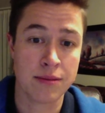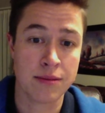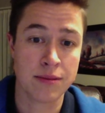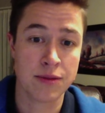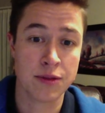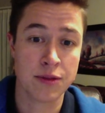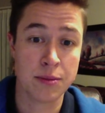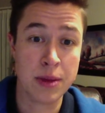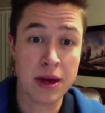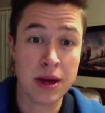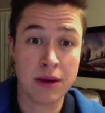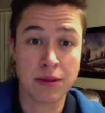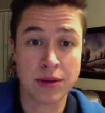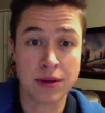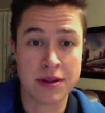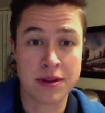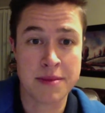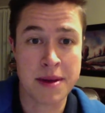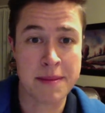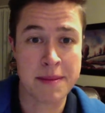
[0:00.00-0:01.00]
speak
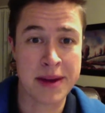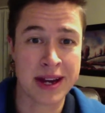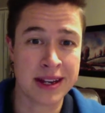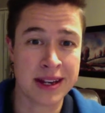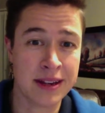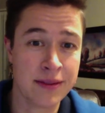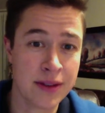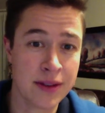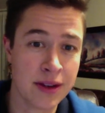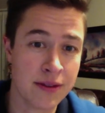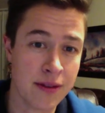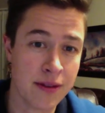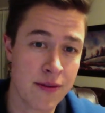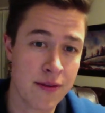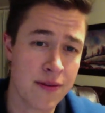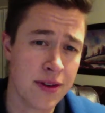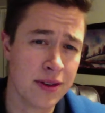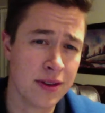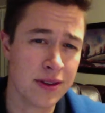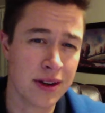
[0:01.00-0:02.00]
what's on my mind, even if it
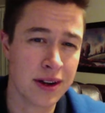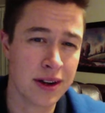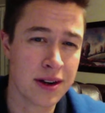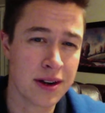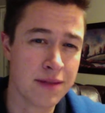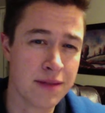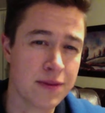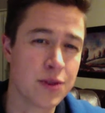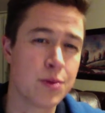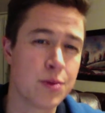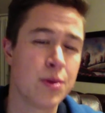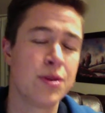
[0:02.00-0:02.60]
feels uncomfortable,